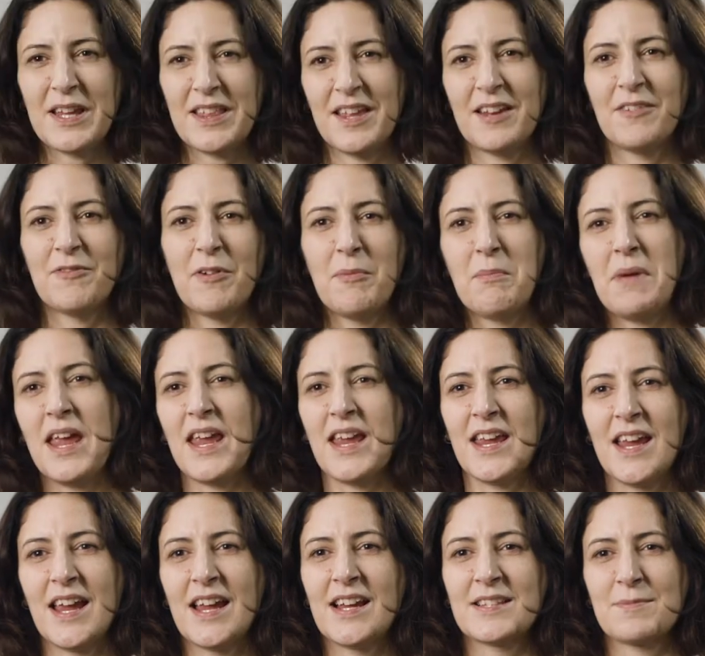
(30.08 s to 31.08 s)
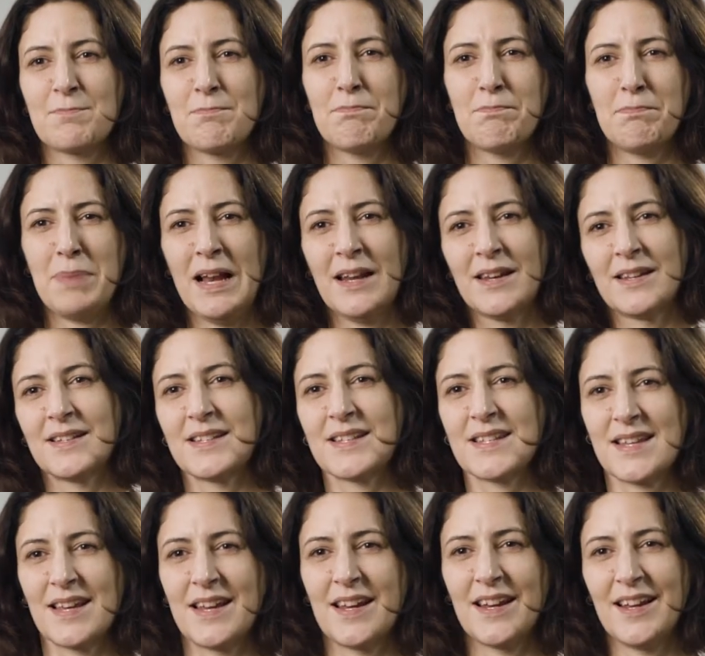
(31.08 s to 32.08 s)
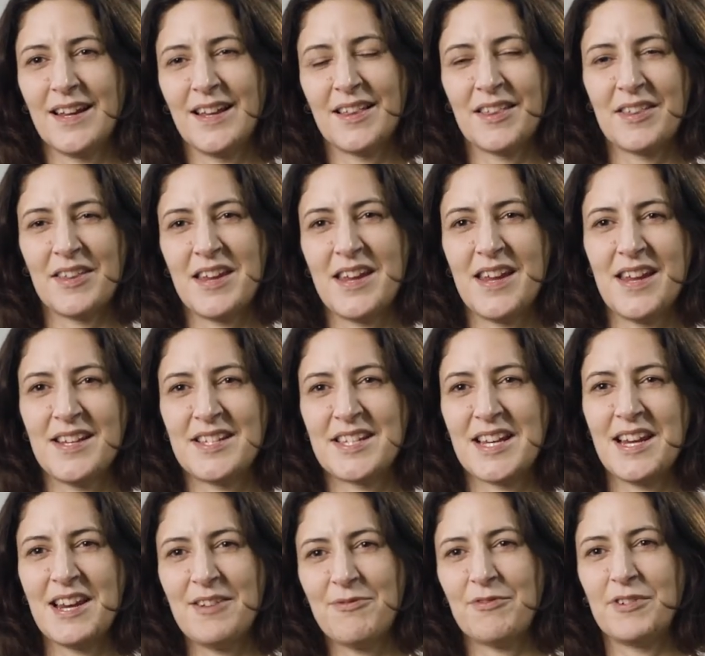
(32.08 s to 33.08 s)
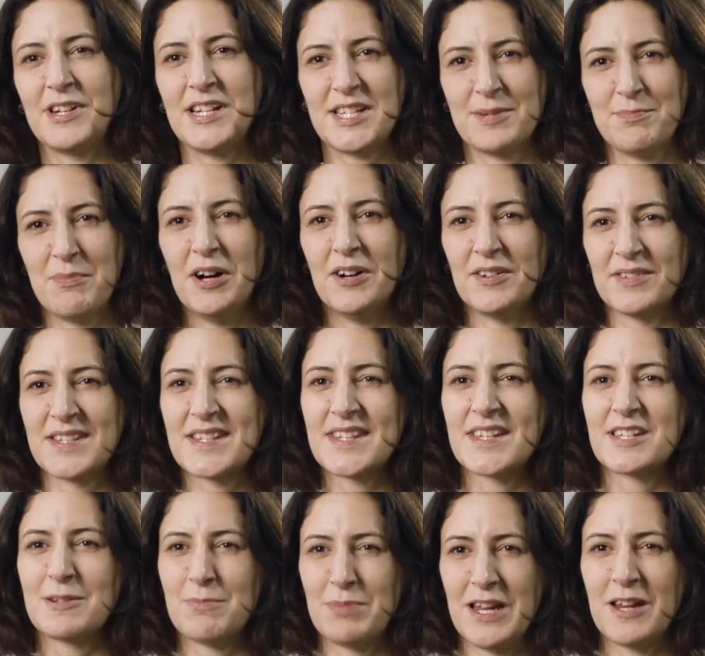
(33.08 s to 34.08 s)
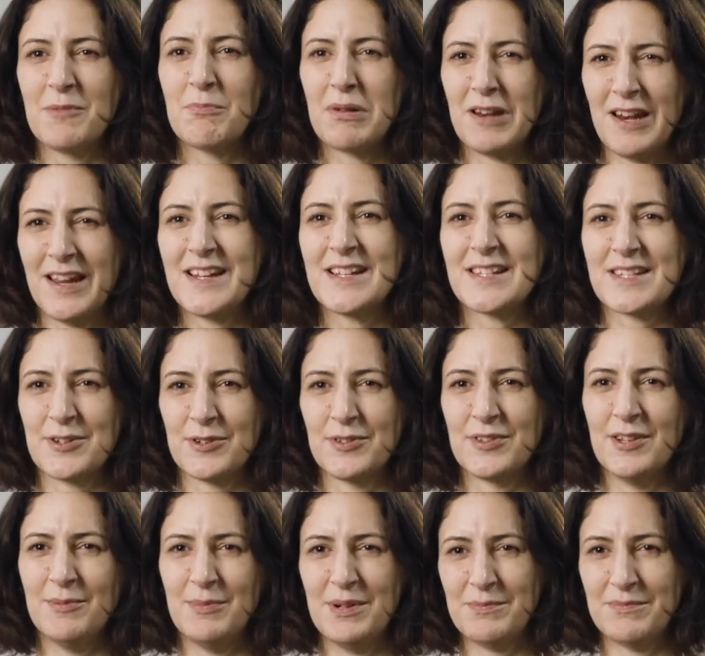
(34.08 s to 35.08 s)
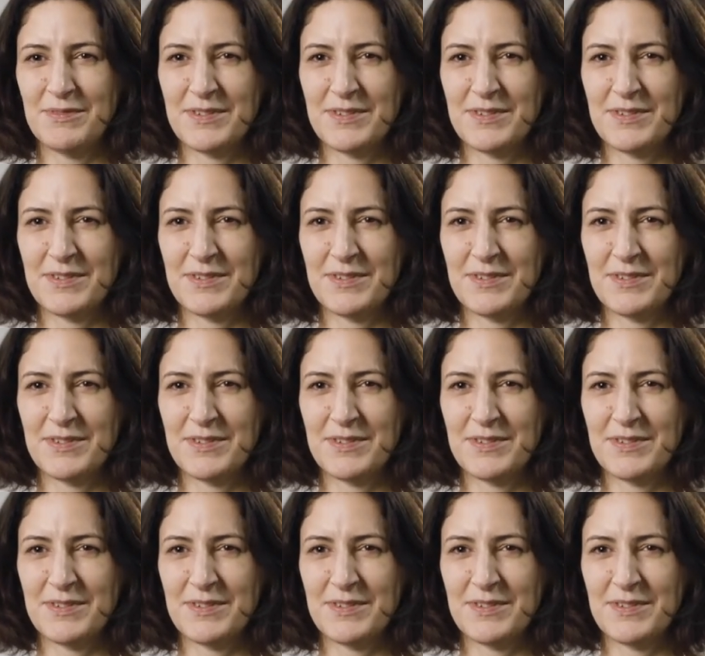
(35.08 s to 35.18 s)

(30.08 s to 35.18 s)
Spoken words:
thing for me is balancing the delivery demands that are being placed on them in